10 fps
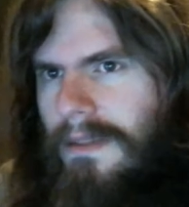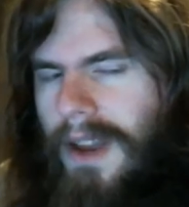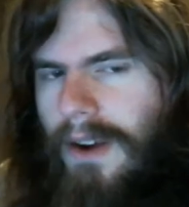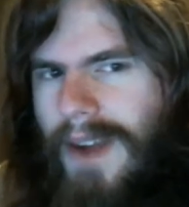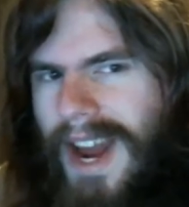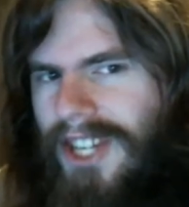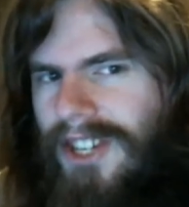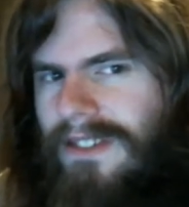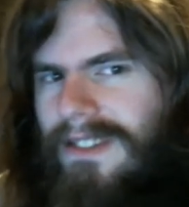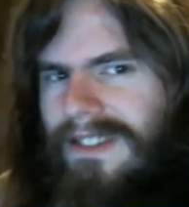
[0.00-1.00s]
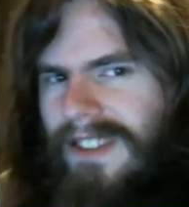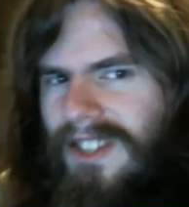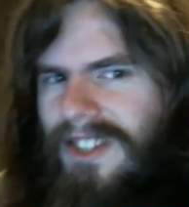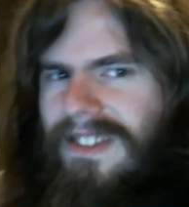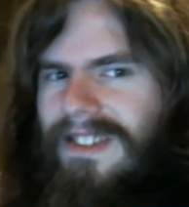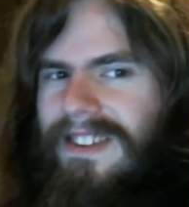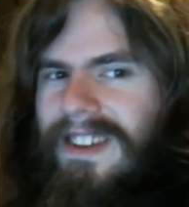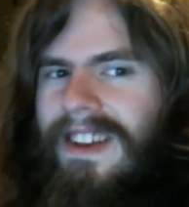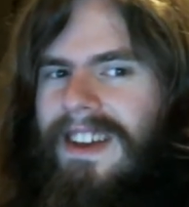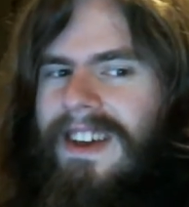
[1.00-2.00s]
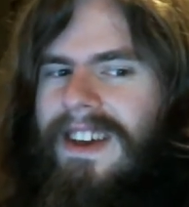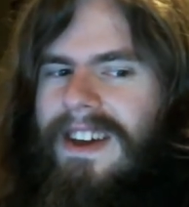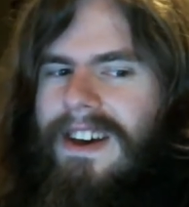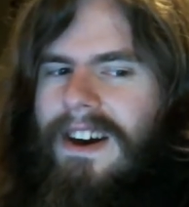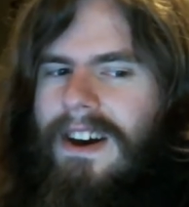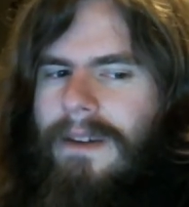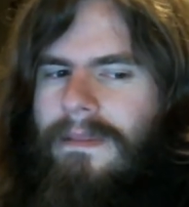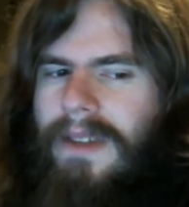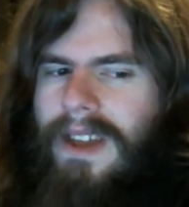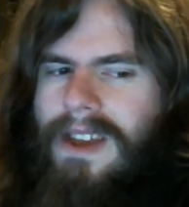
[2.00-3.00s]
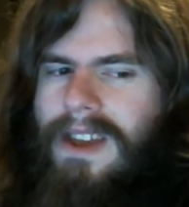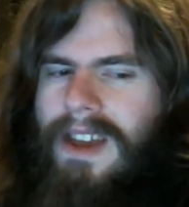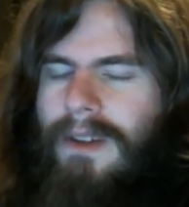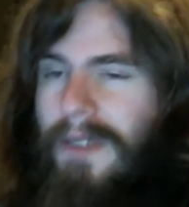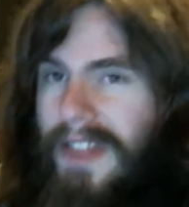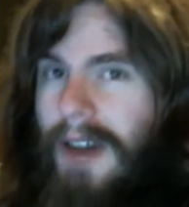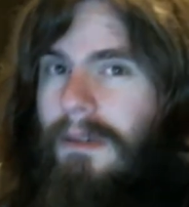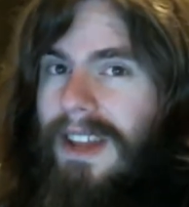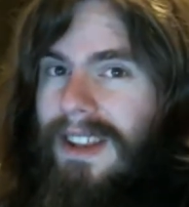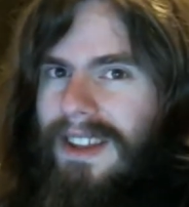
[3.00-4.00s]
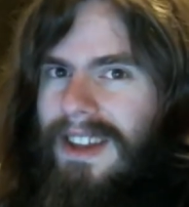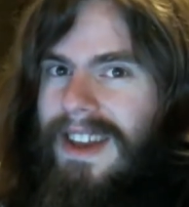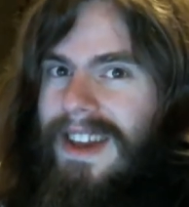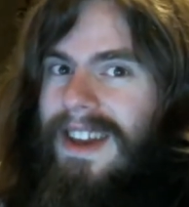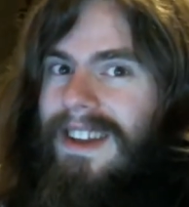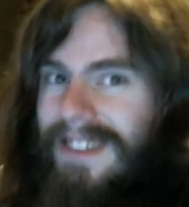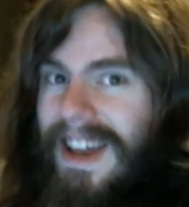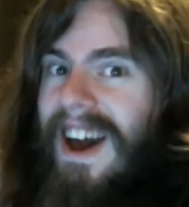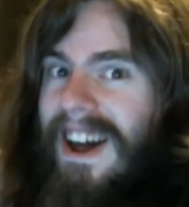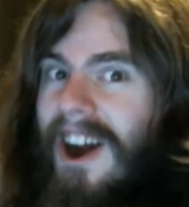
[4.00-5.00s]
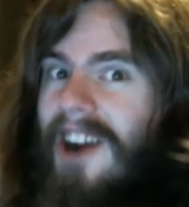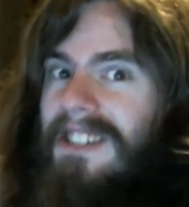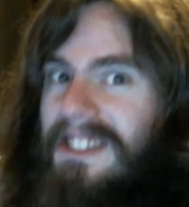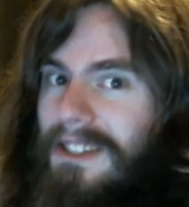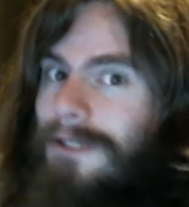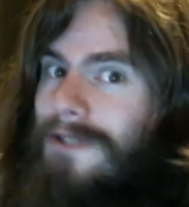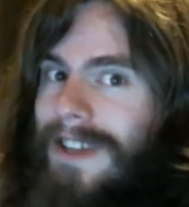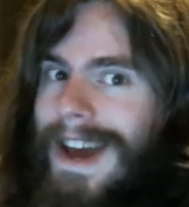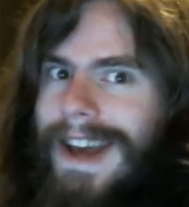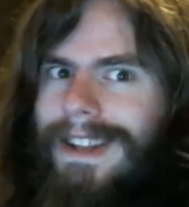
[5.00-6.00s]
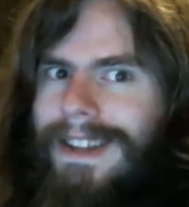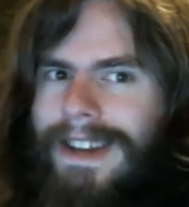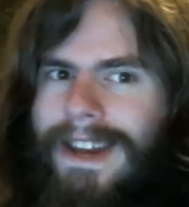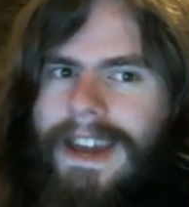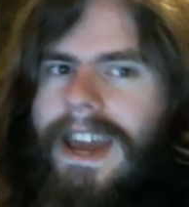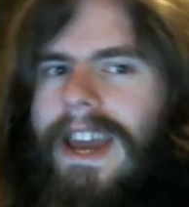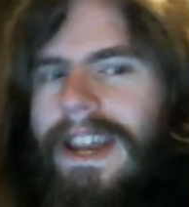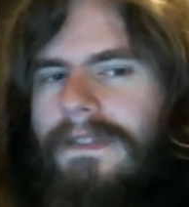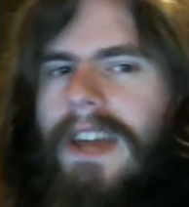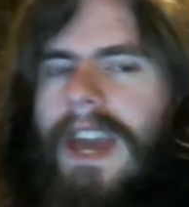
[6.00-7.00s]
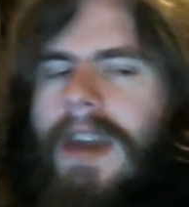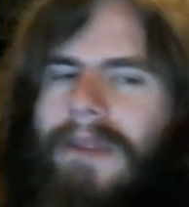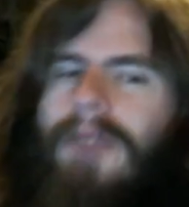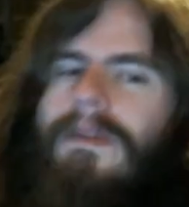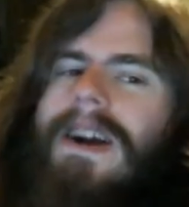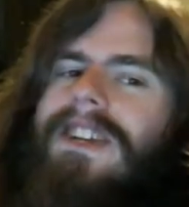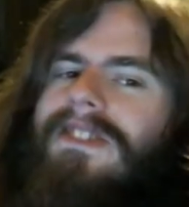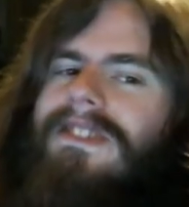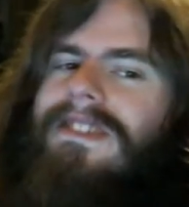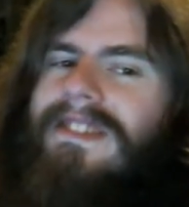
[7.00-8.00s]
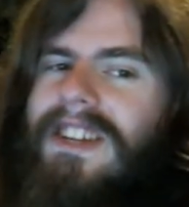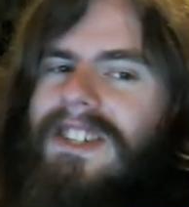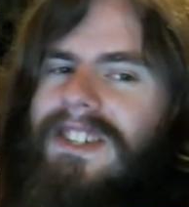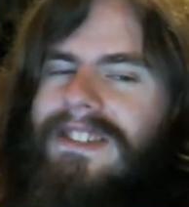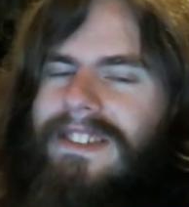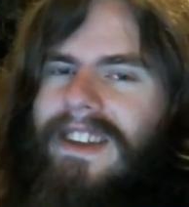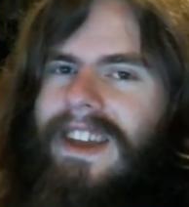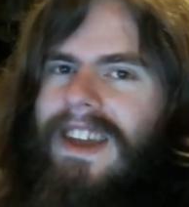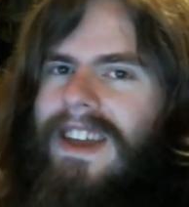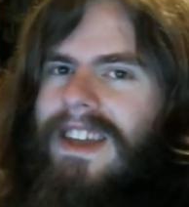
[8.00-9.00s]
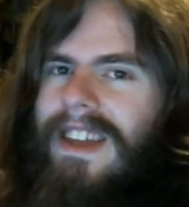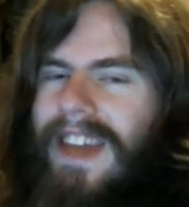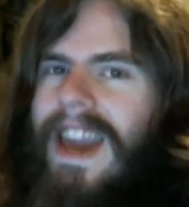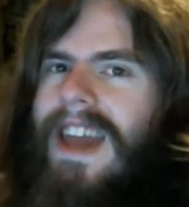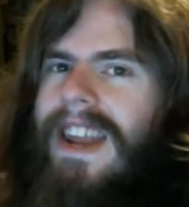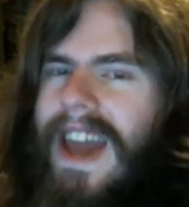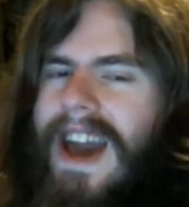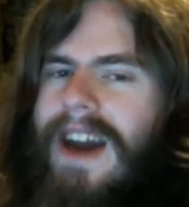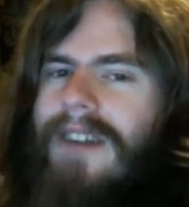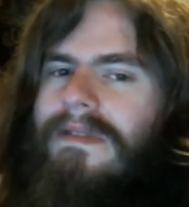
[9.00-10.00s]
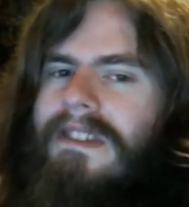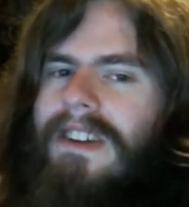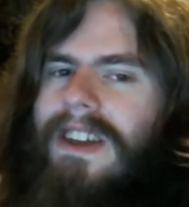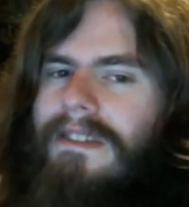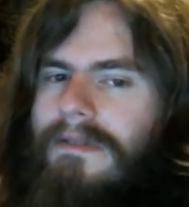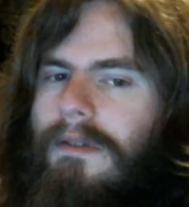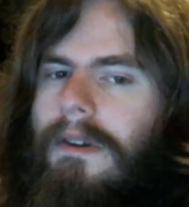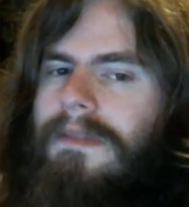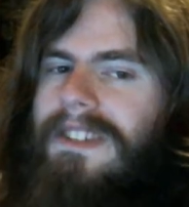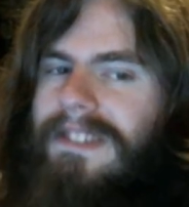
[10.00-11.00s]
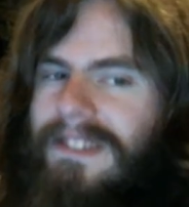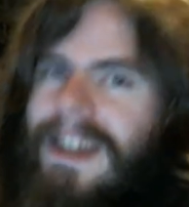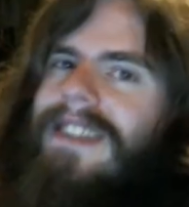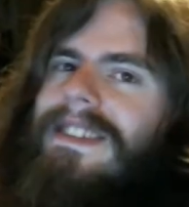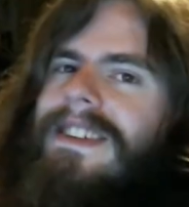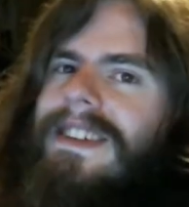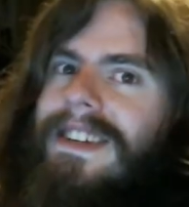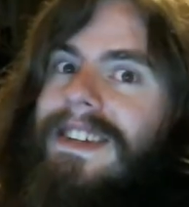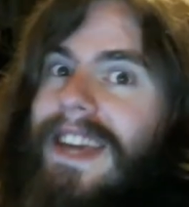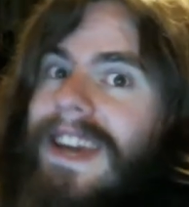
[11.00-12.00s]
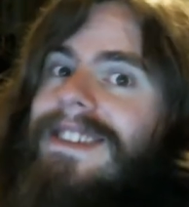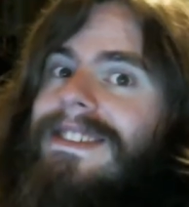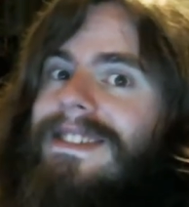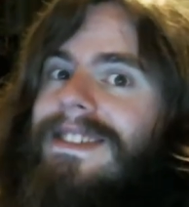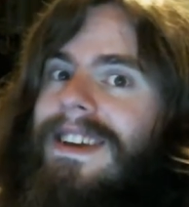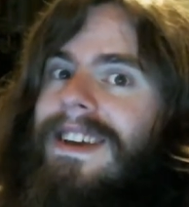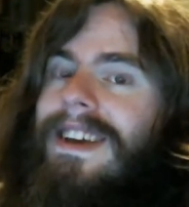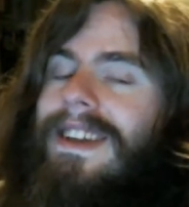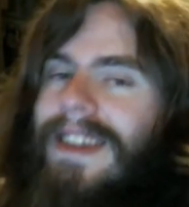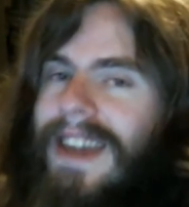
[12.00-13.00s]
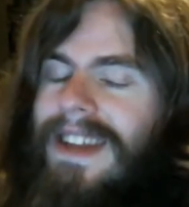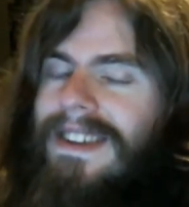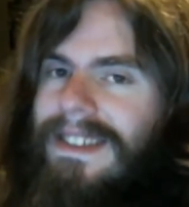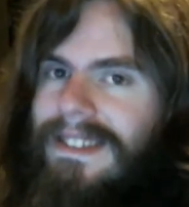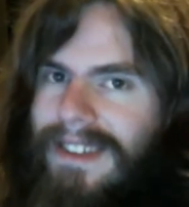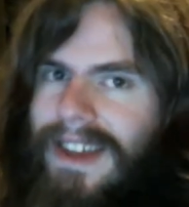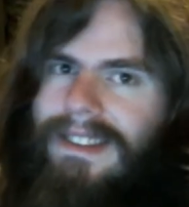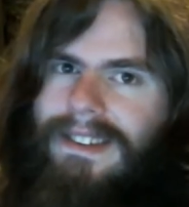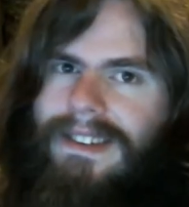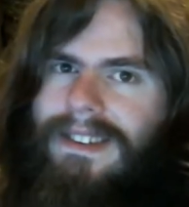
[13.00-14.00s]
make rational decisions. Um, and without it, it's kind of hard to do that. And if you can't make rational decisions, you can't have informed consent. Kids can't consent.